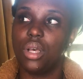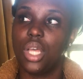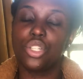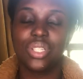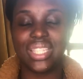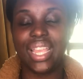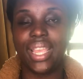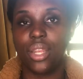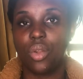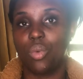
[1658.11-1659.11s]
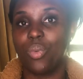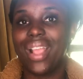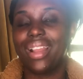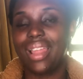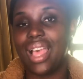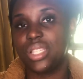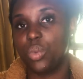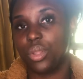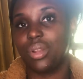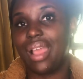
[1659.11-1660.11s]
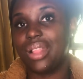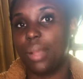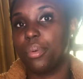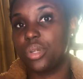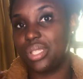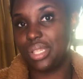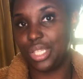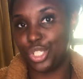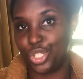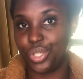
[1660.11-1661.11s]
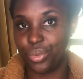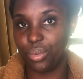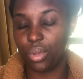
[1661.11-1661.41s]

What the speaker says: understand or recognize whether or not that person is you,